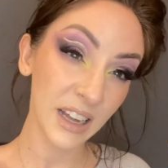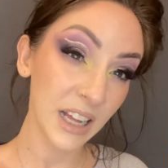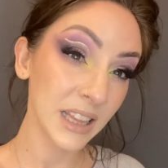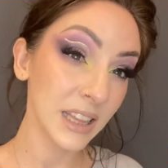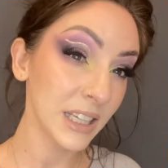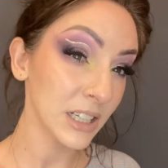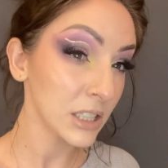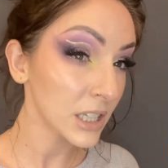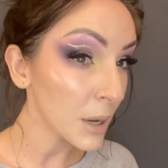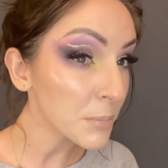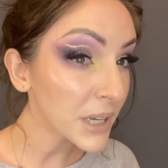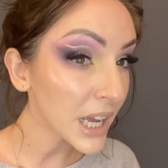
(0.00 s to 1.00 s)
a little
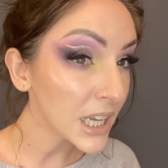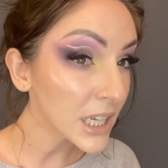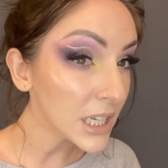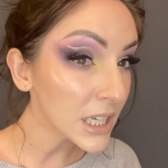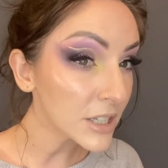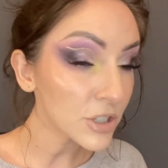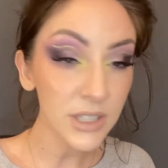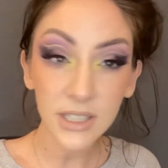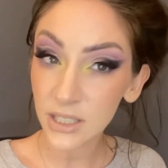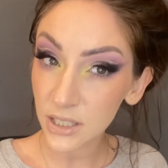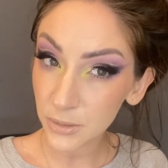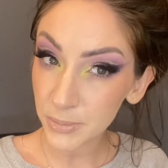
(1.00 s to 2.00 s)
cupcakey, just a
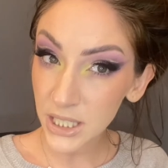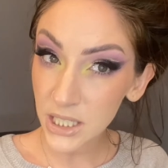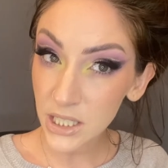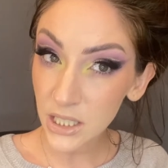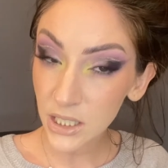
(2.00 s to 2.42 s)
little bit.